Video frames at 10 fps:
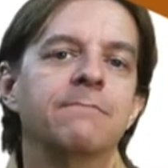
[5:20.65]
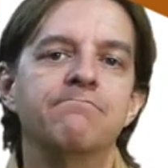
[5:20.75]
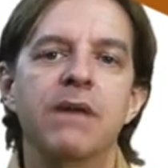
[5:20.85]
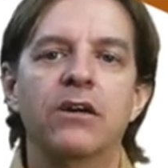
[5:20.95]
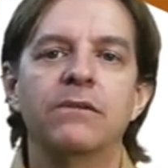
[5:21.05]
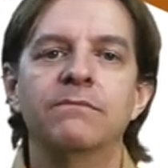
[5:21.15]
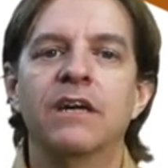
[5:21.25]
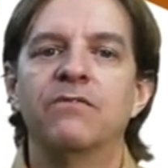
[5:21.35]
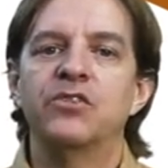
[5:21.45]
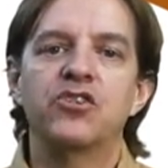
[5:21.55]
metal,
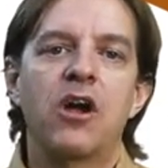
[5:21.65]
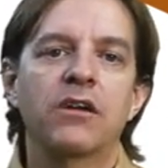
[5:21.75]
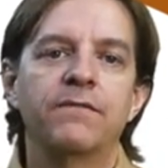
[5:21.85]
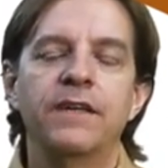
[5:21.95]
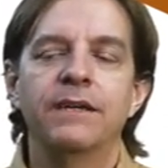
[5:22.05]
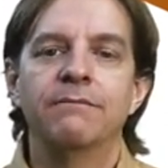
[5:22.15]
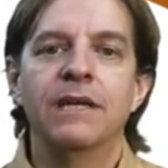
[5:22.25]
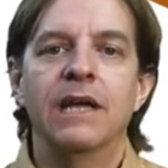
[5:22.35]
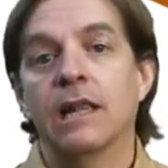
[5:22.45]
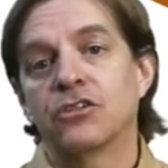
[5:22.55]
photography,
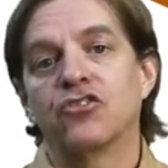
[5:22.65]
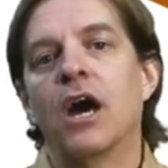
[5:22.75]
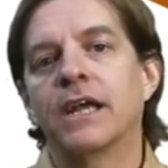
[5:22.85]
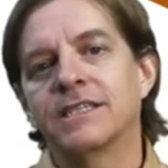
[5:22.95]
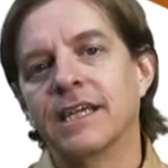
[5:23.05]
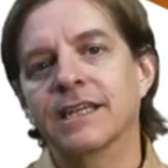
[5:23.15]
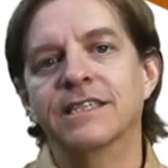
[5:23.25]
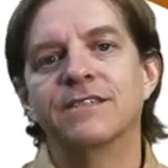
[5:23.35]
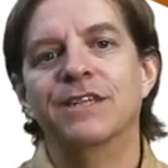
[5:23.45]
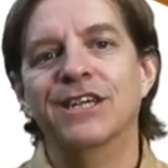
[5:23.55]
electronics like in
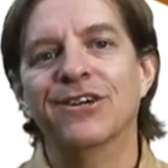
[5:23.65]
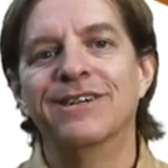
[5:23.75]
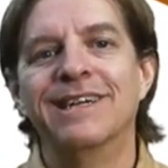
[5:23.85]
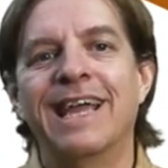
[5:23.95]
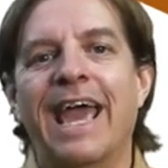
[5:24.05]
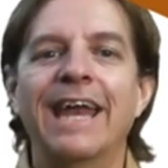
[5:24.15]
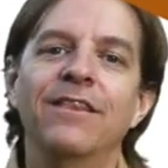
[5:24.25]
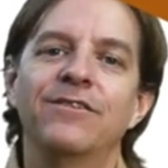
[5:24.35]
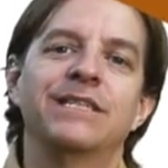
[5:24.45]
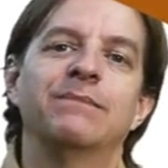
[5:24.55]
this video, and
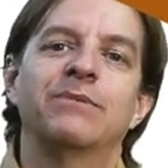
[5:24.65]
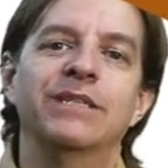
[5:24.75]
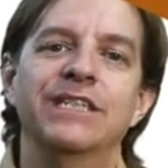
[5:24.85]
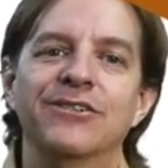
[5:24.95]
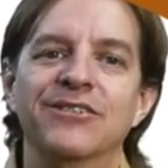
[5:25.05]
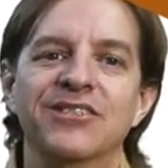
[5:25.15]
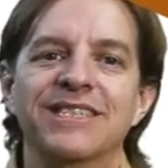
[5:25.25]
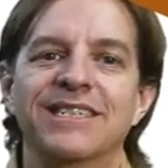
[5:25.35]
other similar materials.